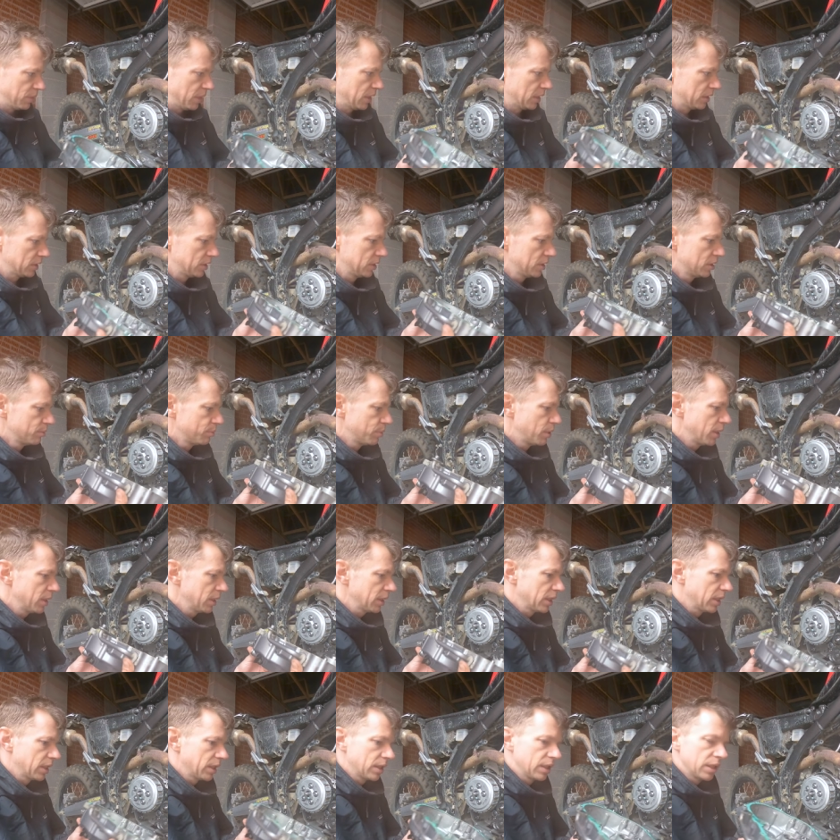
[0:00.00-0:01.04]
back to the
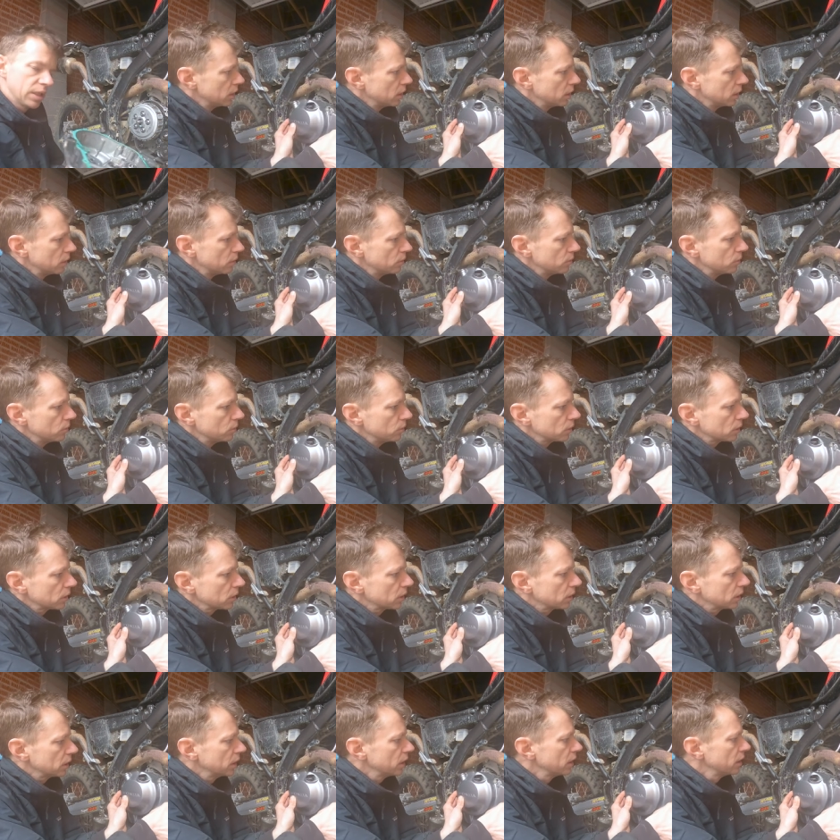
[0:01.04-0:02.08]
bike. We'll
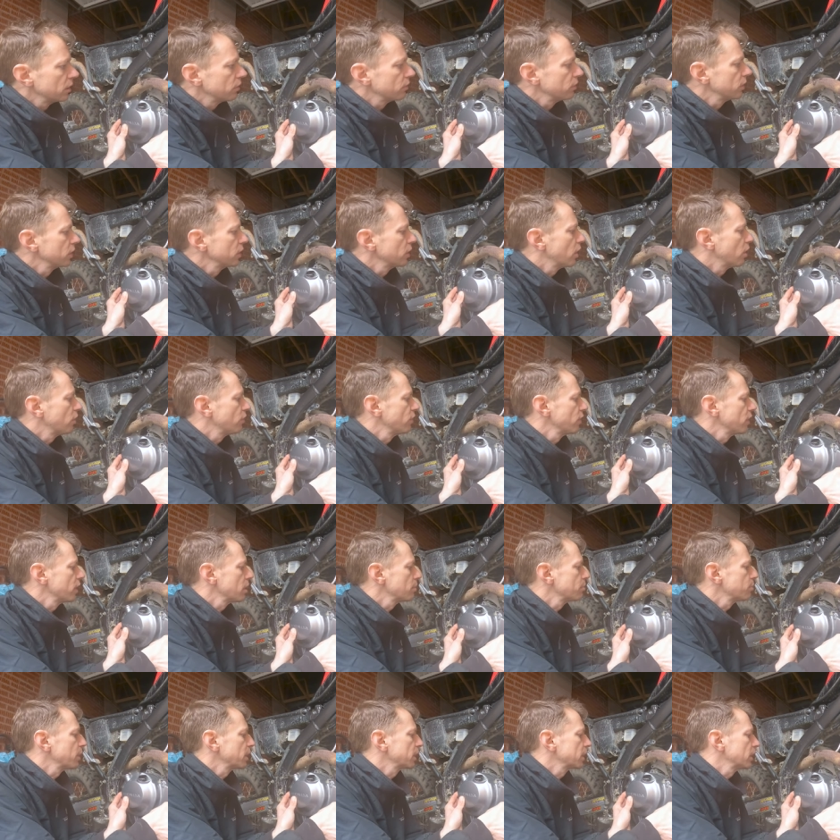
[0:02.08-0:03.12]
carefully offer
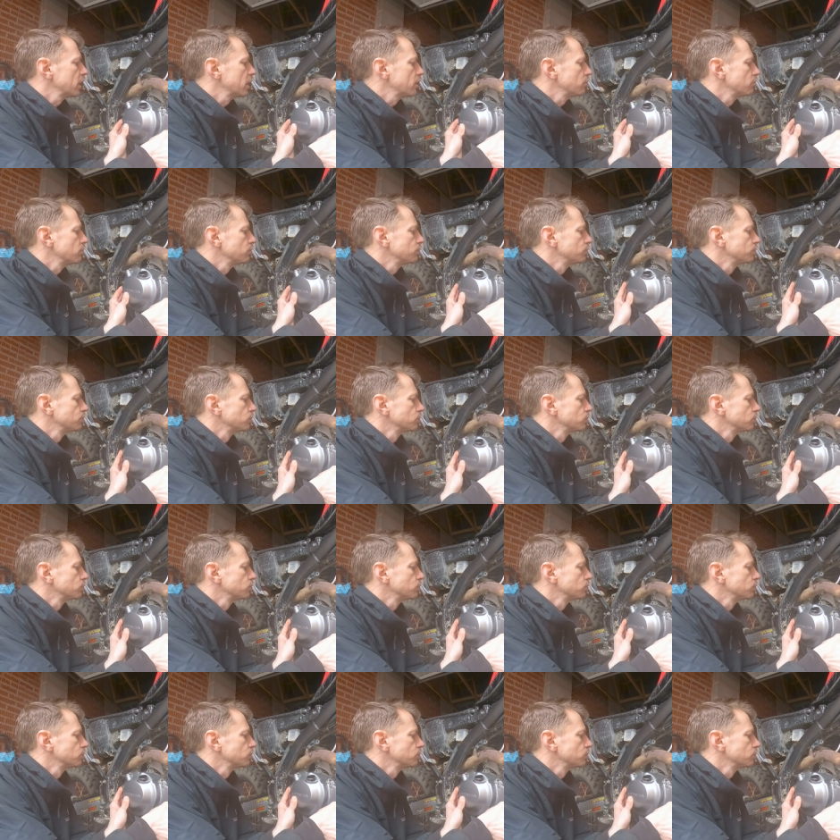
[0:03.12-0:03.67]
that back up.